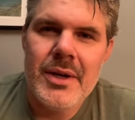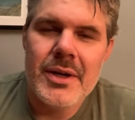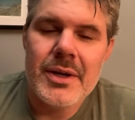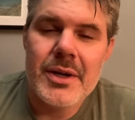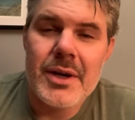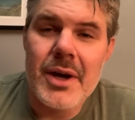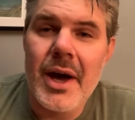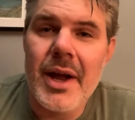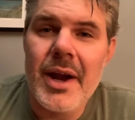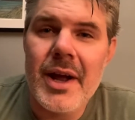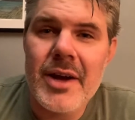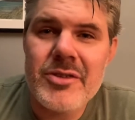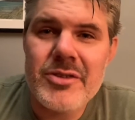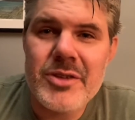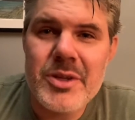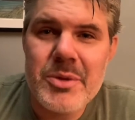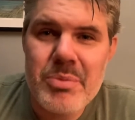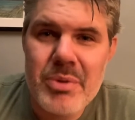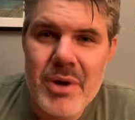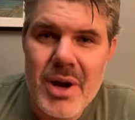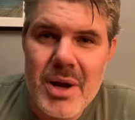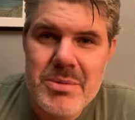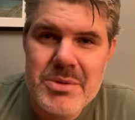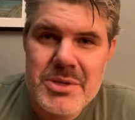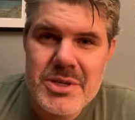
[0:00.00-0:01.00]
God actually
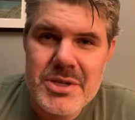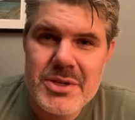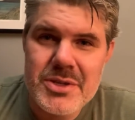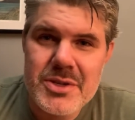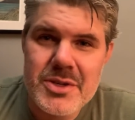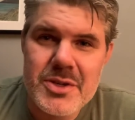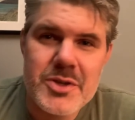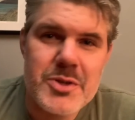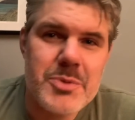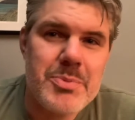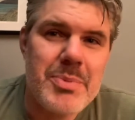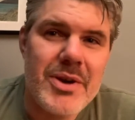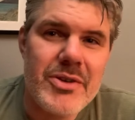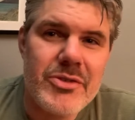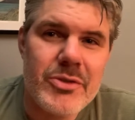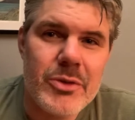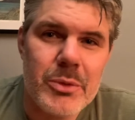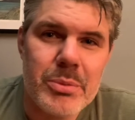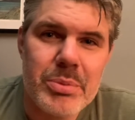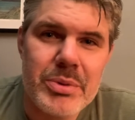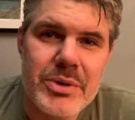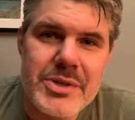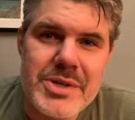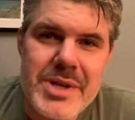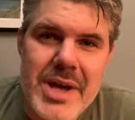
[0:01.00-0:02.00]
promises a special
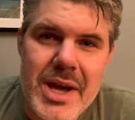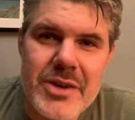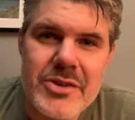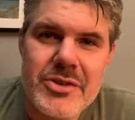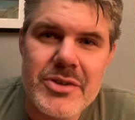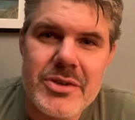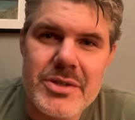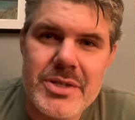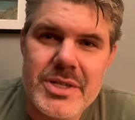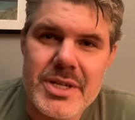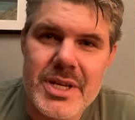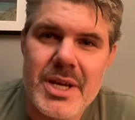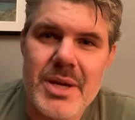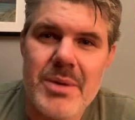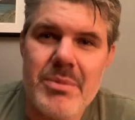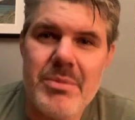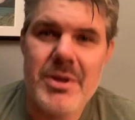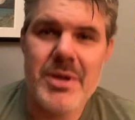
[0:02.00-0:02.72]
protection to him.